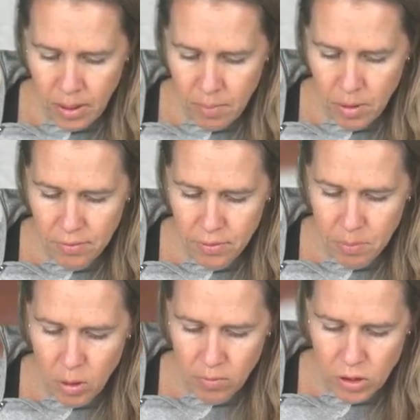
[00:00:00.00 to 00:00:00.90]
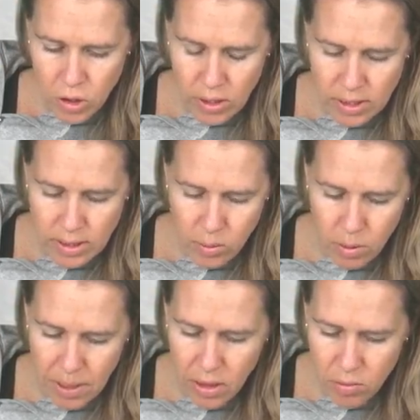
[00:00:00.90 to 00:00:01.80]
I'm gonna flip it over so you can see where
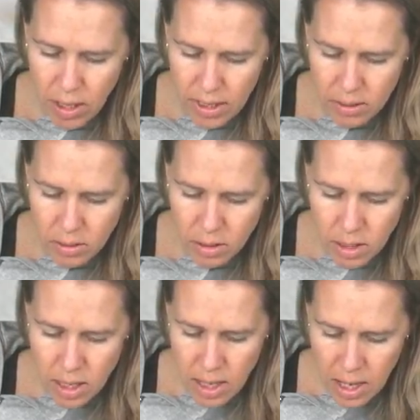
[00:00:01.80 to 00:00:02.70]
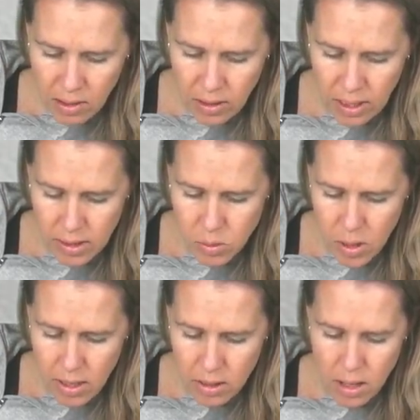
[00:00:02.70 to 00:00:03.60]
my thread is. And then guess
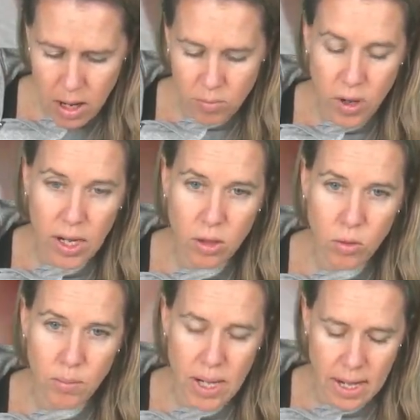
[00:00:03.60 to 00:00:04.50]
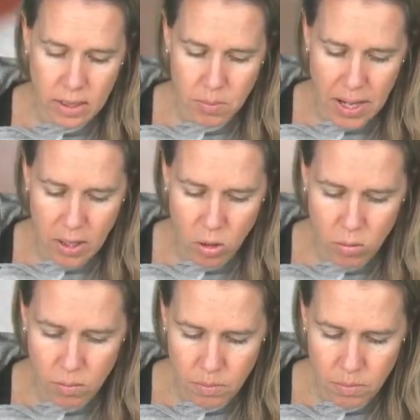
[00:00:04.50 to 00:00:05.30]
what? I'm ready through my next bicone.